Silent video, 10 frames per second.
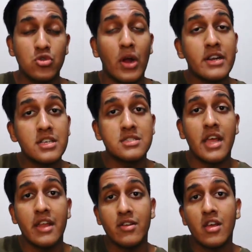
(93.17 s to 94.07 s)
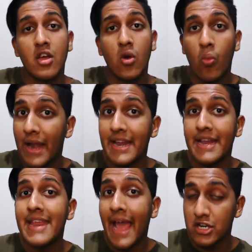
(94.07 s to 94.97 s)
understand where did
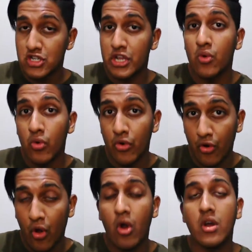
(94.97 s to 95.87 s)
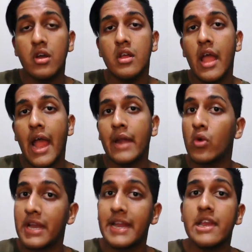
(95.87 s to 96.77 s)
India actually go wrong and
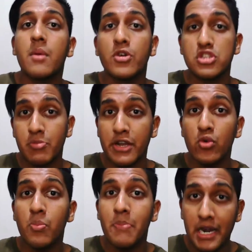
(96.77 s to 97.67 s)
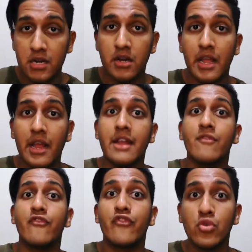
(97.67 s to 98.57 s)
what can India possibly do better in
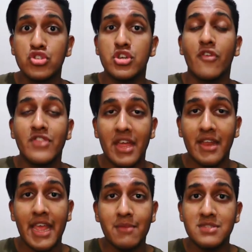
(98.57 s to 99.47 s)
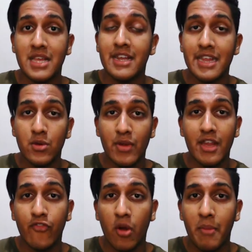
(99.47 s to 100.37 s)
future of their games in T20
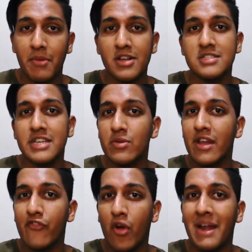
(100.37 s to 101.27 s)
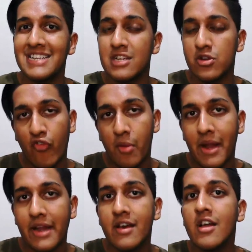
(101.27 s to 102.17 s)
format, because T20 format is a
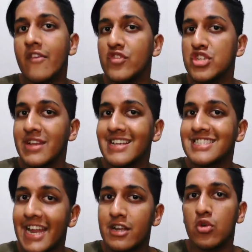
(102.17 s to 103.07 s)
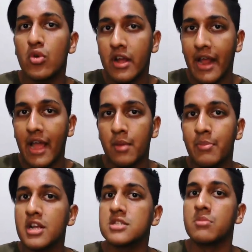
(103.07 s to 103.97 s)
format which India is yet to crack,
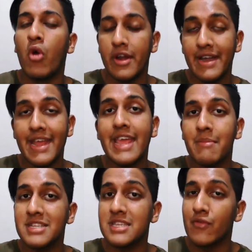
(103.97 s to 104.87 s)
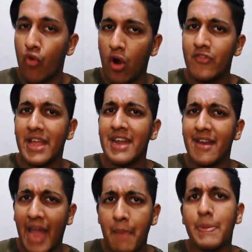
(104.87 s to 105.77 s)
because the modern day game has evolved in
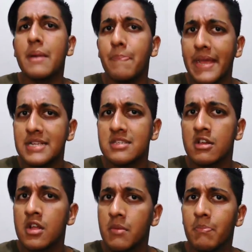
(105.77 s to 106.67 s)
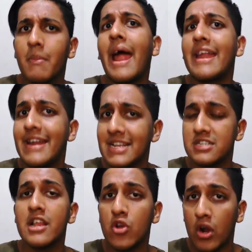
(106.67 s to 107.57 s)
rapid pace and it has
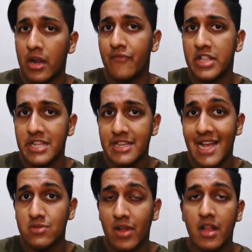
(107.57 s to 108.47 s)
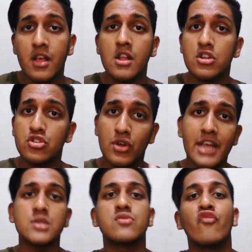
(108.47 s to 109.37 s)
really caught up with India as well. So
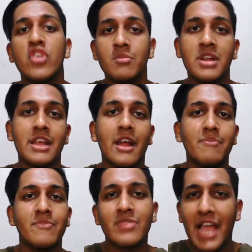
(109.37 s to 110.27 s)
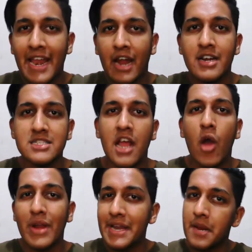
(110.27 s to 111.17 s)
let's bring up and understand
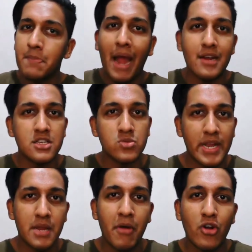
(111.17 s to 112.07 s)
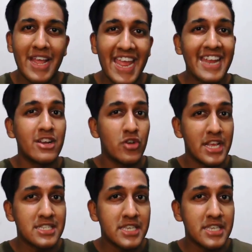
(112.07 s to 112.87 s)
how Indian batters went about in today's